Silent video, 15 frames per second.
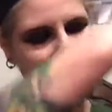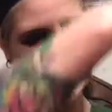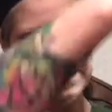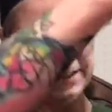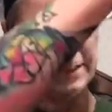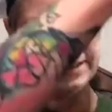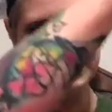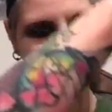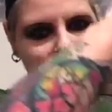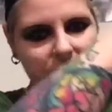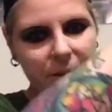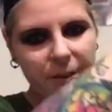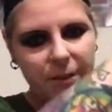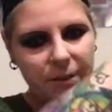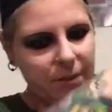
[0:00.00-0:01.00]
Using the
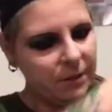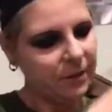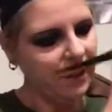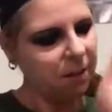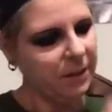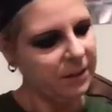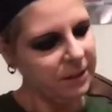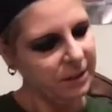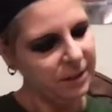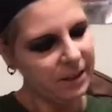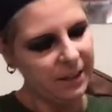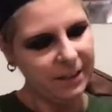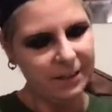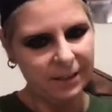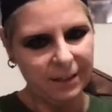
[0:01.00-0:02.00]
two darkest
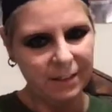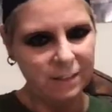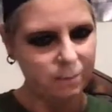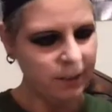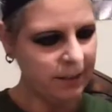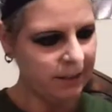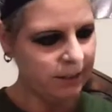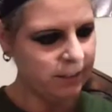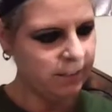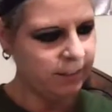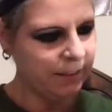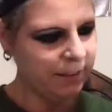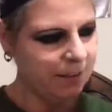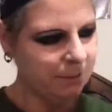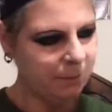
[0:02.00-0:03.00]
shades here, mixing
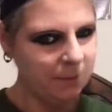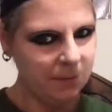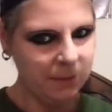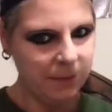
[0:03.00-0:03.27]
them.